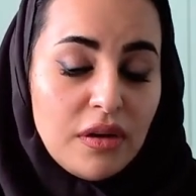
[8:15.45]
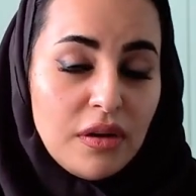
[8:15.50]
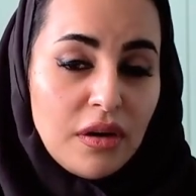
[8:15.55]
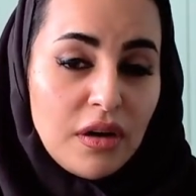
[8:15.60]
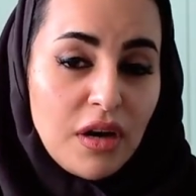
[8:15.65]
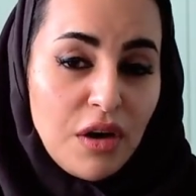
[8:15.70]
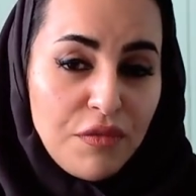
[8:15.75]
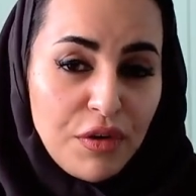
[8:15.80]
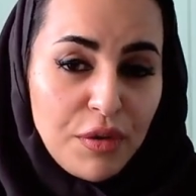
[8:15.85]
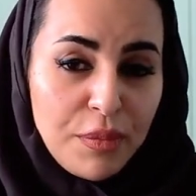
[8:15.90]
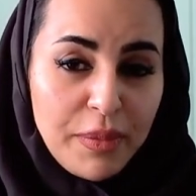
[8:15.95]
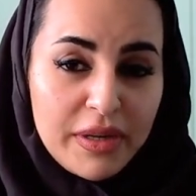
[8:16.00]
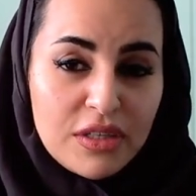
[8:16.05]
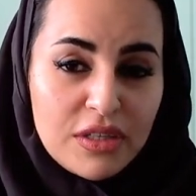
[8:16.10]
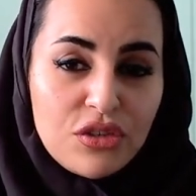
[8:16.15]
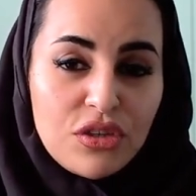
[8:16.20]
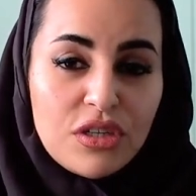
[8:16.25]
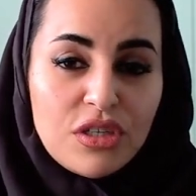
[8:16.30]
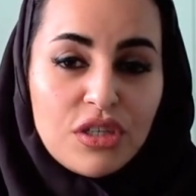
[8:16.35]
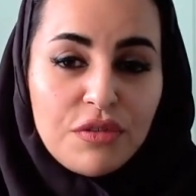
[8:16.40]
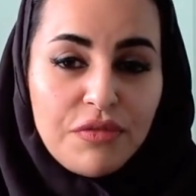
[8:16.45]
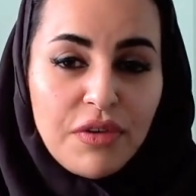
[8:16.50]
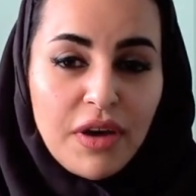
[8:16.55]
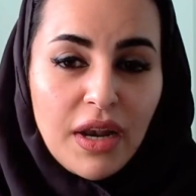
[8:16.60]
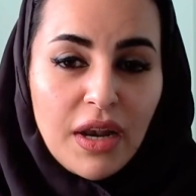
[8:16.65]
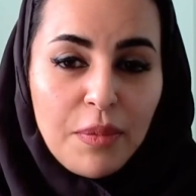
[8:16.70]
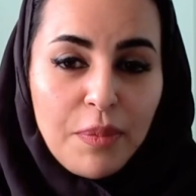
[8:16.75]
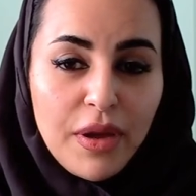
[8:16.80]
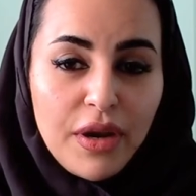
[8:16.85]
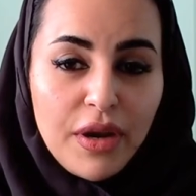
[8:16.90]
governments to
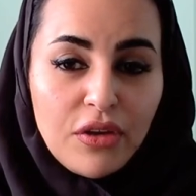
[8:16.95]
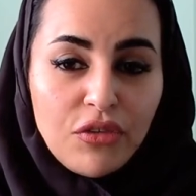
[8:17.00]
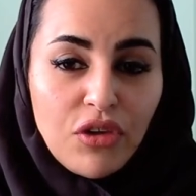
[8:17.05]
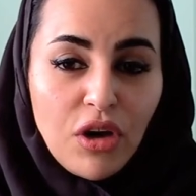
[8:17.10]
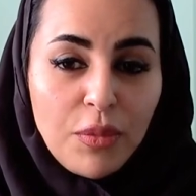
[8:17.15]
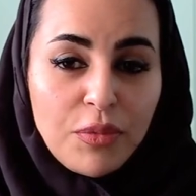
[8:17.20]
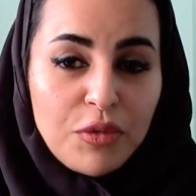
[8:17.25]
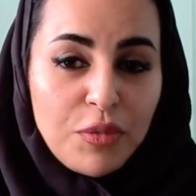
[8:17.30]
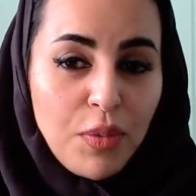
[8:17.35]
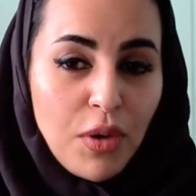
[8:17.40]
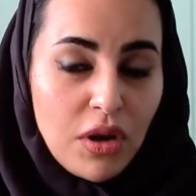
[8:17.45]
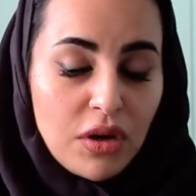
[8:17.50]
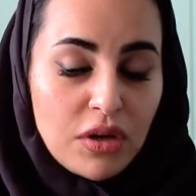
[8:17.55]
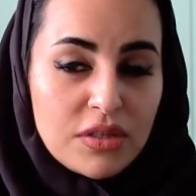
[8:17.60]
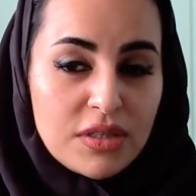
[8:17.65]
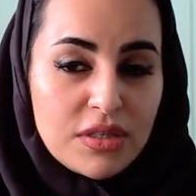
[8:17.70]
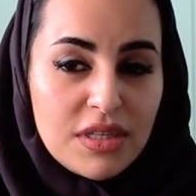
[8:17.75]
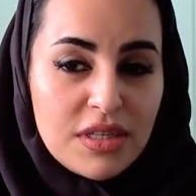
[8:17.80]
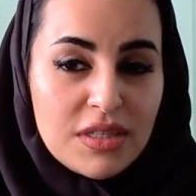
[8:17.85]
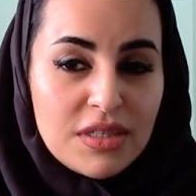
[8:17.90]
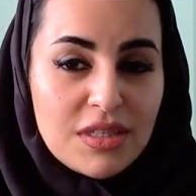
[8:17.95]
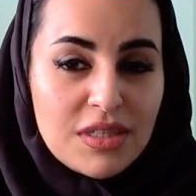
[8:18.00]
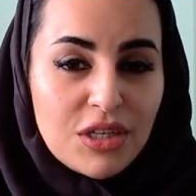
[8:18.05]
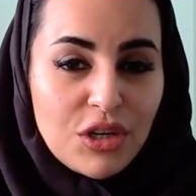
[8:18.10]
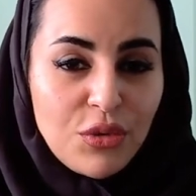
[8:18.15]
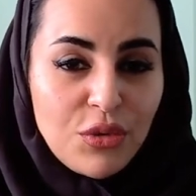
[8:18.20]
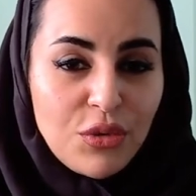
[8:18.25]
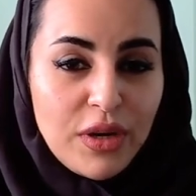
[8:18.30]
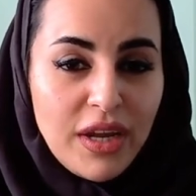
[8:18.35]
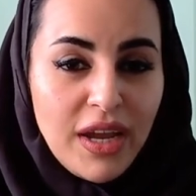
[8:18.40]
develop and adopt policies to
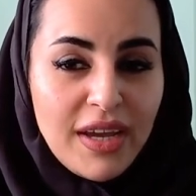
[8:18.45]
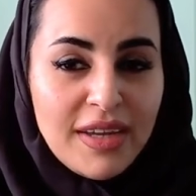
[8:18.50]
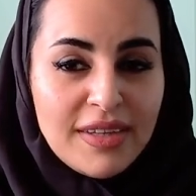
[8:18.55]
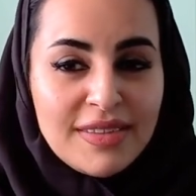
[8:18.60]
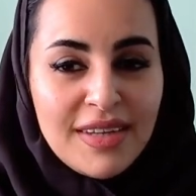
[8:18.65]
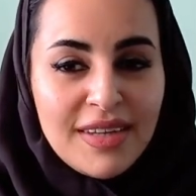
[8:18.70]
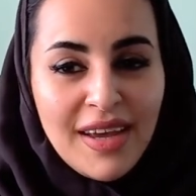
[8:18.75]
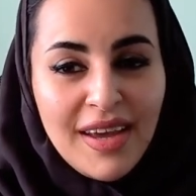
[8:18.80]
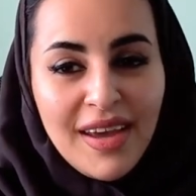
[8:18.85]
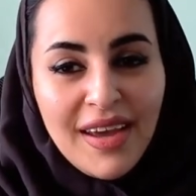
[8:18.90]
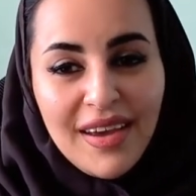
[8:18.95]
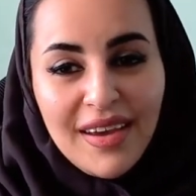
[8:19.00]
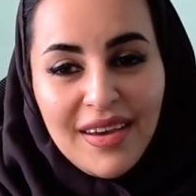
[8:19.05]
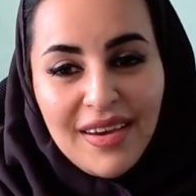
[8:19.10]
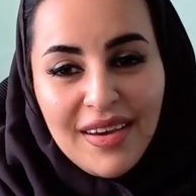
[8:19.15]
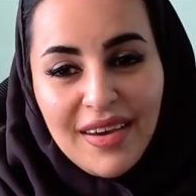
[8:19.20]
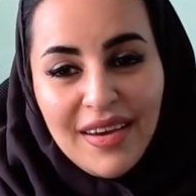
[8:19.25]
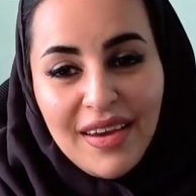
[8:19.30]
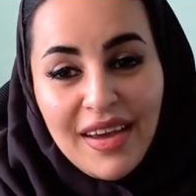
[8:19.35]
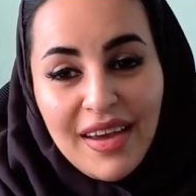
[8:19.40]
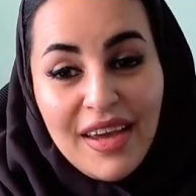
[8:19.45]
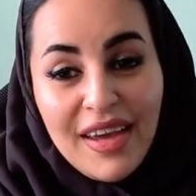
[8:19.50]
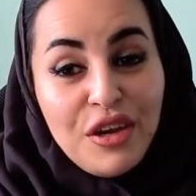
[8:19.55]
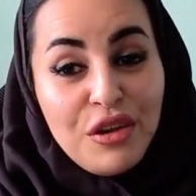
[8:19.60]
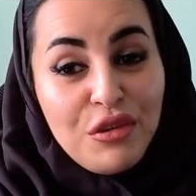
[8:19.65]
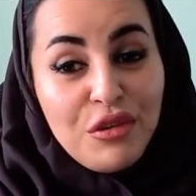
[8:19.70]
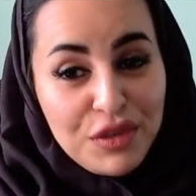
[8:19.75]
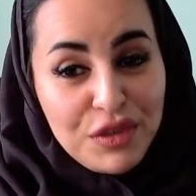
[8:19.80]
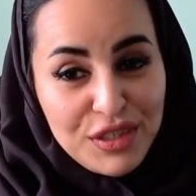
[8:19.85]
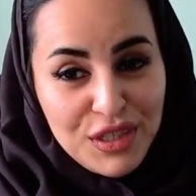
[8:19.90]
create
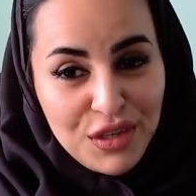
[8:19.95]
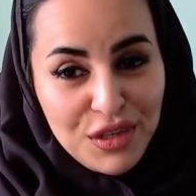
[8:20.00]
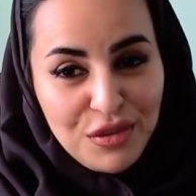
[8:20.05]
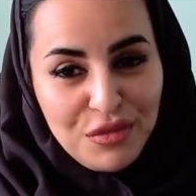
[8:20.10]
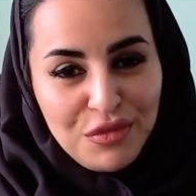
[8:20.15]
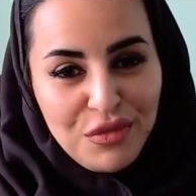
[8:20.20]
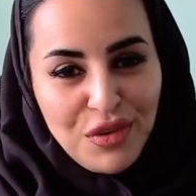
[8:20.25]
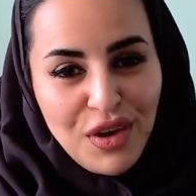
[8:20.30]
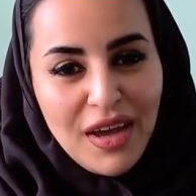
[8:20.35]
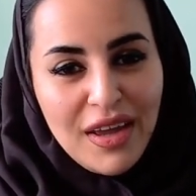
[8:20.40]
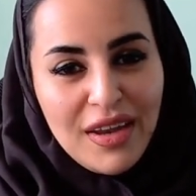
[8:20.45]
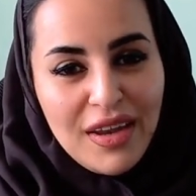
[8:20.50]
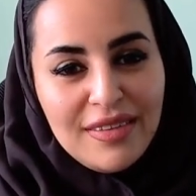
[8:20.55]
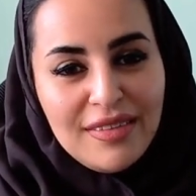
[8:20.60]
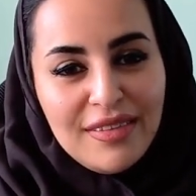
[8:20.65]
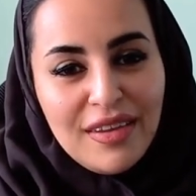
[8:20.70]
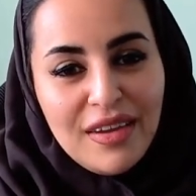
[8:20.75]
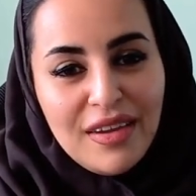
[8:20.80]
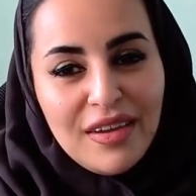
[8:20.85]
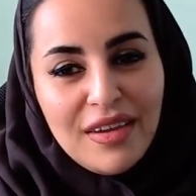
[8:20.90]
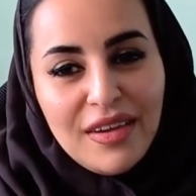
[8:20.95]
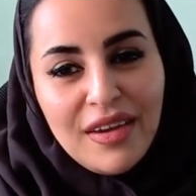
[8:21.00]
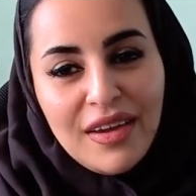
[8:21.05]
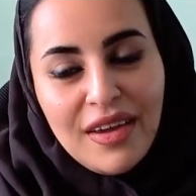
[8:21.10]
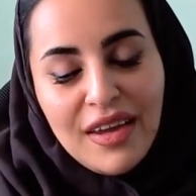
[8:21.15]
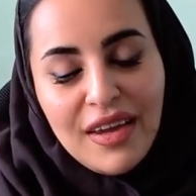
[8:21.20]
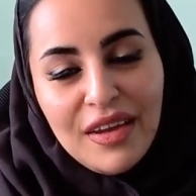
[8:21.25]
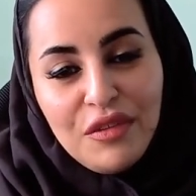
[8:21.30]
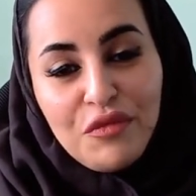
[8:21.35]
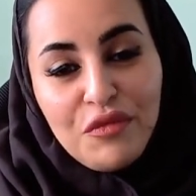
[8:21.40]
innovative and
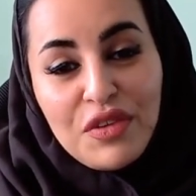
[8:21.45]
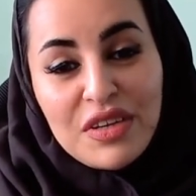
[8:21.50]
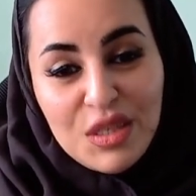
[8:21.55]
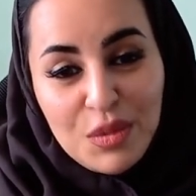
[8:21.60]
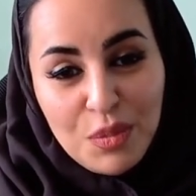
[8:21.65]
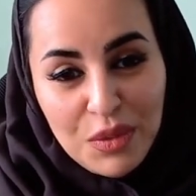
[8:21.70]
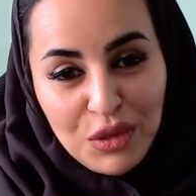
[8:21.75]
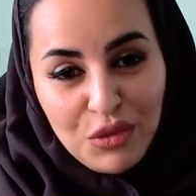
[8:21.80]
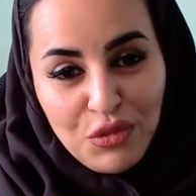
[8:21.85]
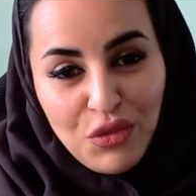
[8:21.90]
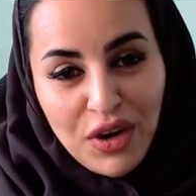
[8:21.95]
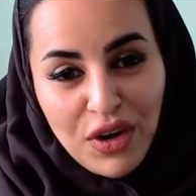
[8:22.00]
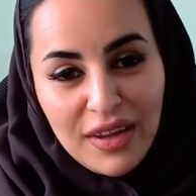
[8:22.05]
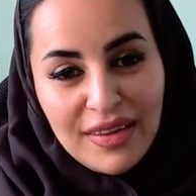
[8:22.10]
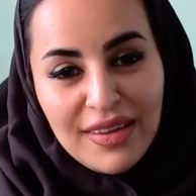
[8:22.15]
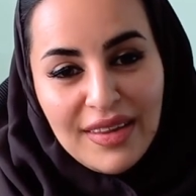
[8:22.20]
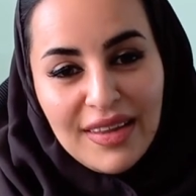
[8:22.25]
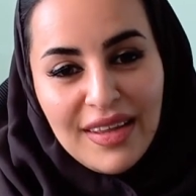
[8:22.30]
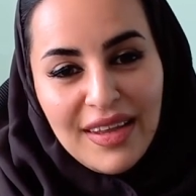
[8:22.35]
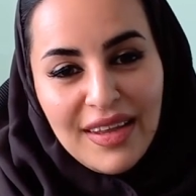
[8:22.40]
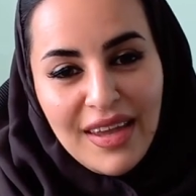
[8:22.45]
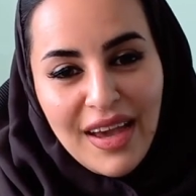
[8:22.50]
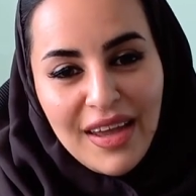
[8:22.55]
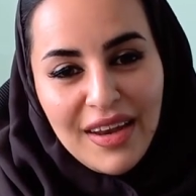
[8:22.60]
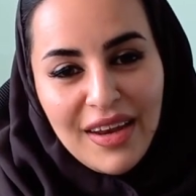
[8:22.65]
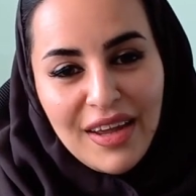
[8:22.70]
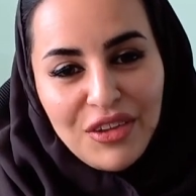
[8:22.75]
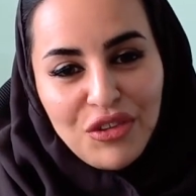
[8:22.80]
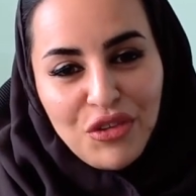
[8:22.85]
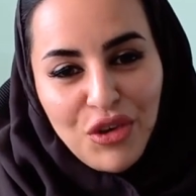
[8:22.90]
investment-friendly
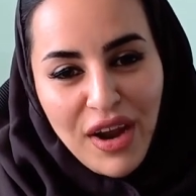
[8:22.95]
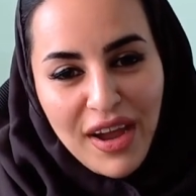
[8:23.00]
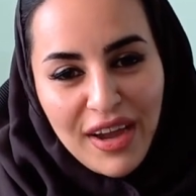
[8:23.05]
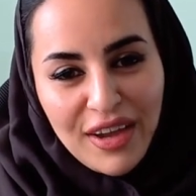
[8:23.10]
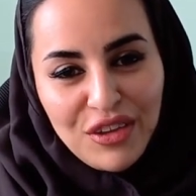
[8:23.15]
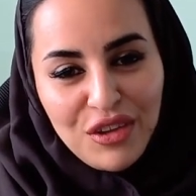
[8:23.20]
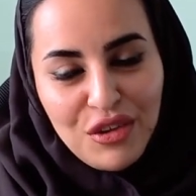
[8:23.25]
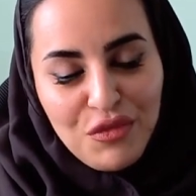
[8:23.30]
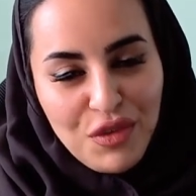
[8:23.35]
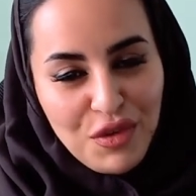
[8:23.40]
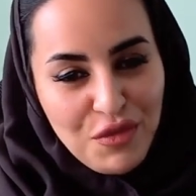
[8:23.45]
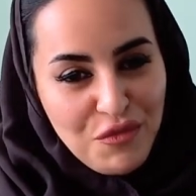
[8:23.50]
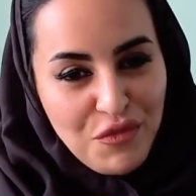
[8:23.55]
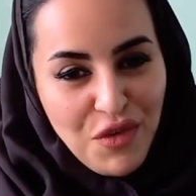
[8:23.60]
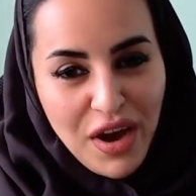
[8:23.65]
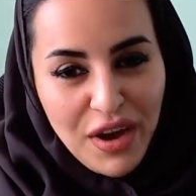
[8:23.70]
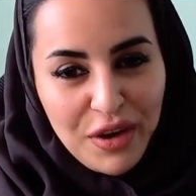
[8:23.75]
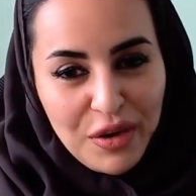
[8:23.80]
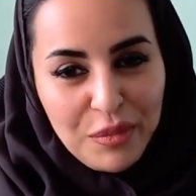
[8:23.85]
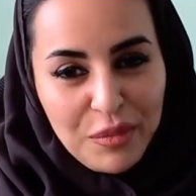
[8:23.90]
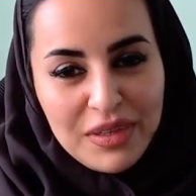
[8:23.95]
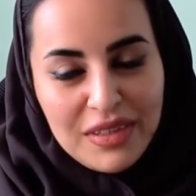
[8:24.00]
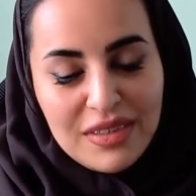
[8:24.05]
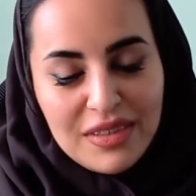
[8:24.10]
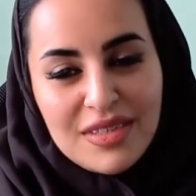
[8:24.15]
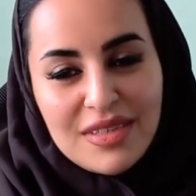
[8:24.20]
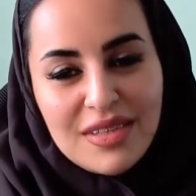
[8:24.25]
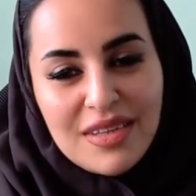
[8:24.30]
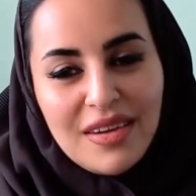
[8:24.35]
and attractive environments,